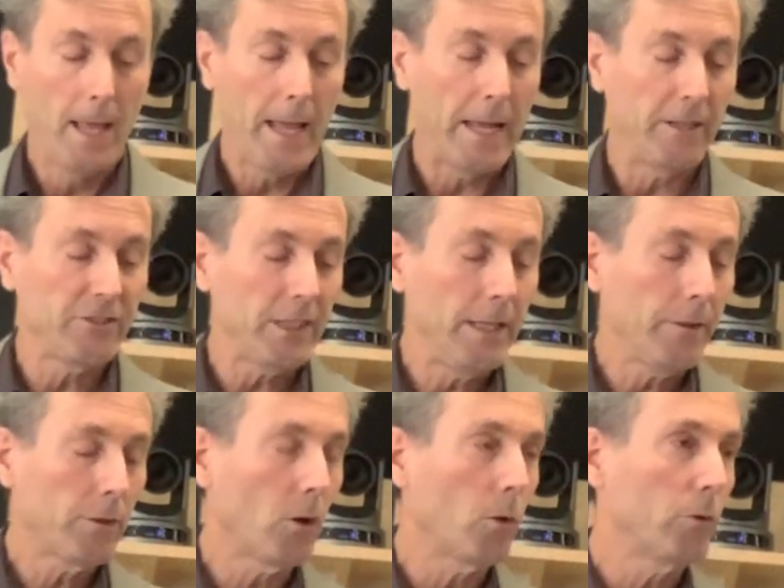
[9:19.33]
and its
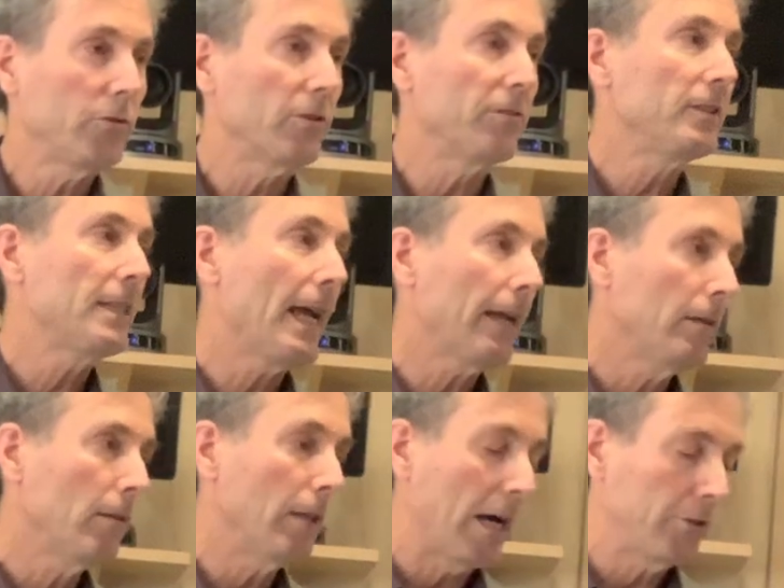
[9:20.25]
ethos of
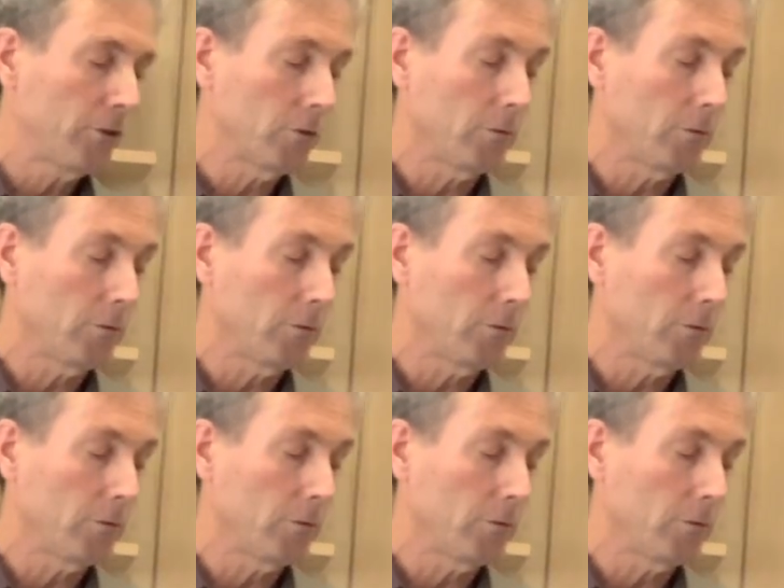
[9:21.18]
technological